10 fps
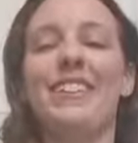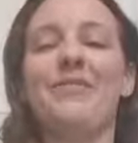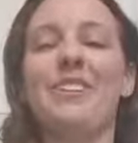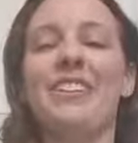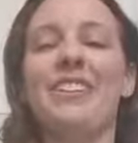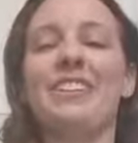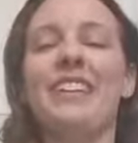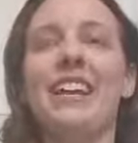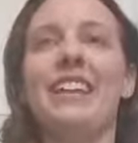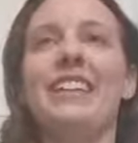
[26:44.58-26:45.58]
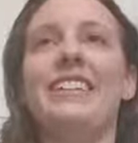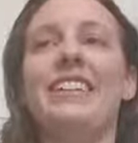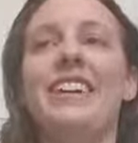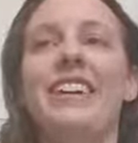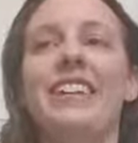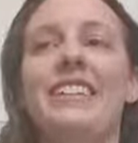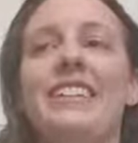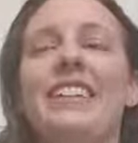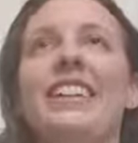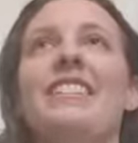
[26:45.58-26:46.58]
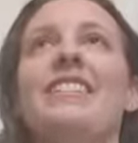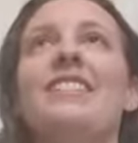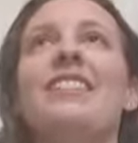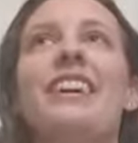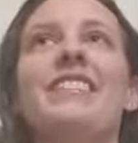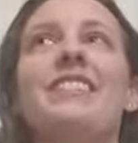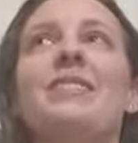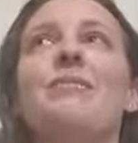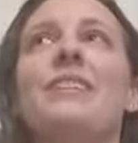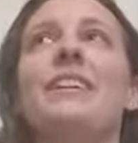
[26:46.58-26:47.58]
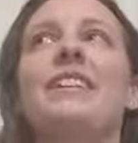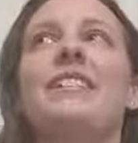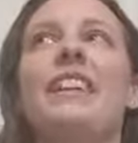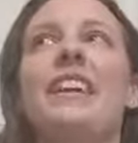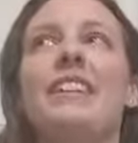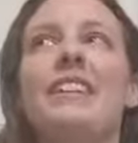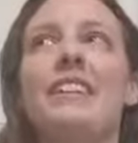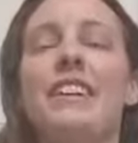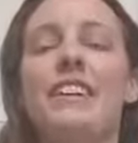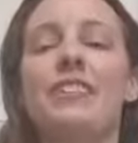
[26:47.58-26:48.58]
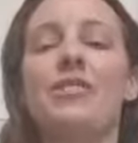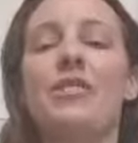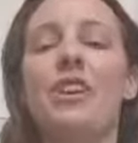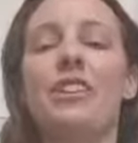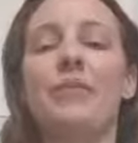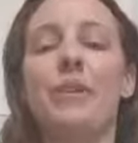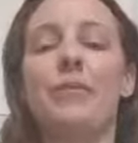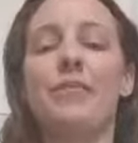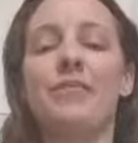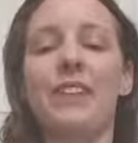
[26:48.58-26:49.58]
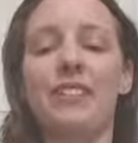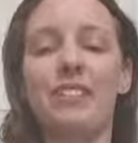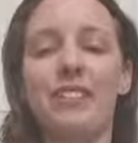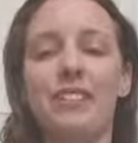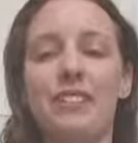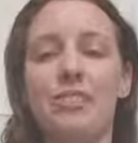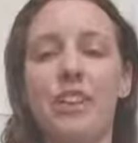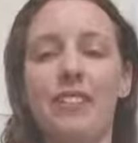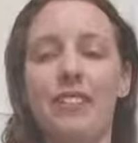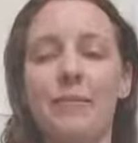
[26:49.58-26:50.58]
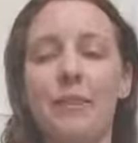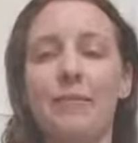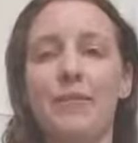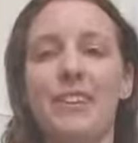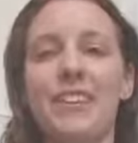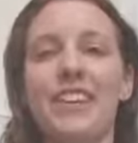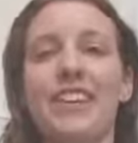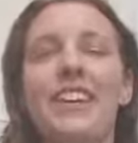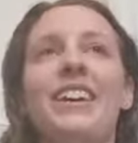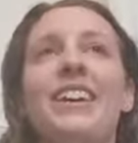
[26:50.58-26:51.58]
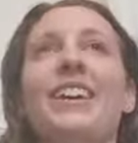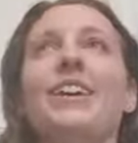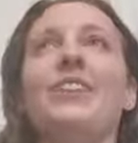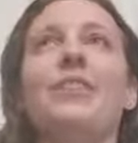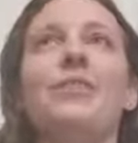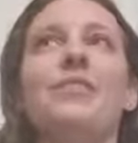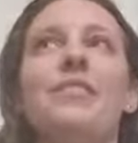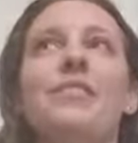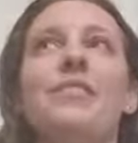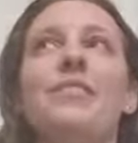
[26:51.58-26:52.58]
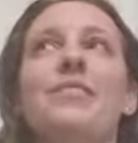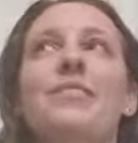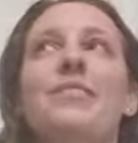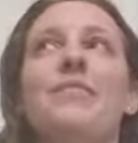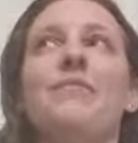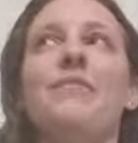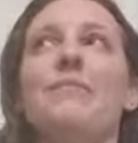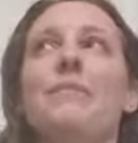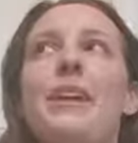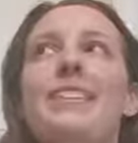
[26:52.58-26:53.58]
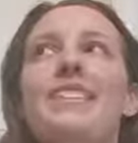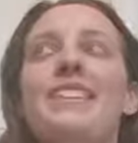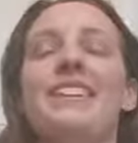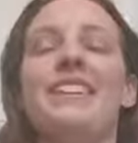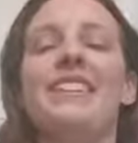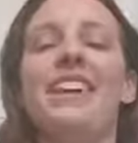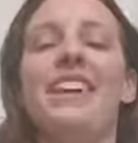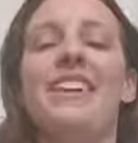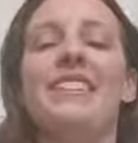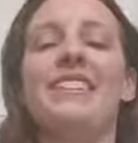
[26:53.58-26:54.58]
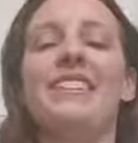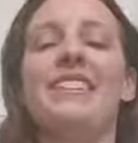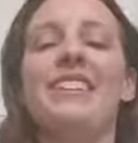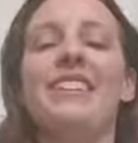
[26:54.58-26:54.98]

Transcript: working day and night, and the scientists working day and night to try to come up with a vaccine, to try to come up with a cure, with medicine. And